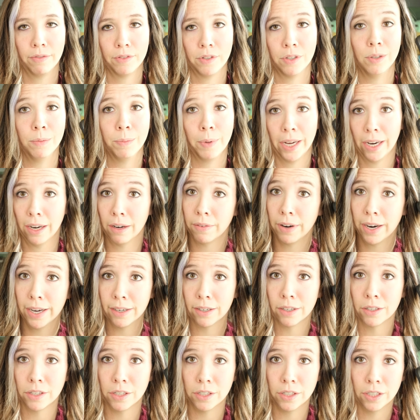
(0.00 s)
to pay a
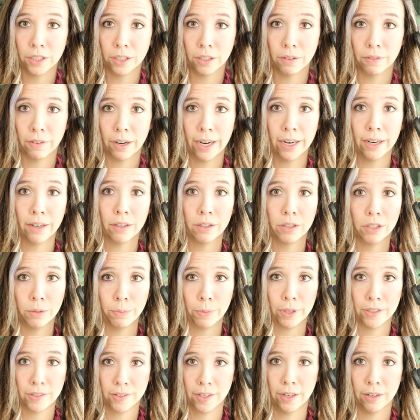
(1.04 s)
writer to do, right? Or do
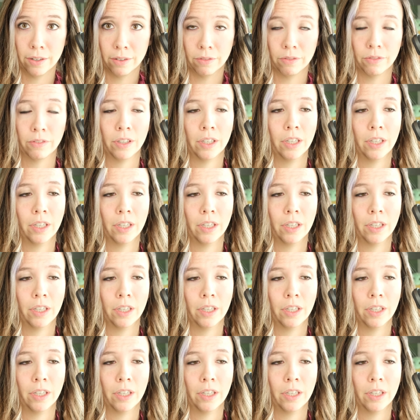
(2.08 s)
myself.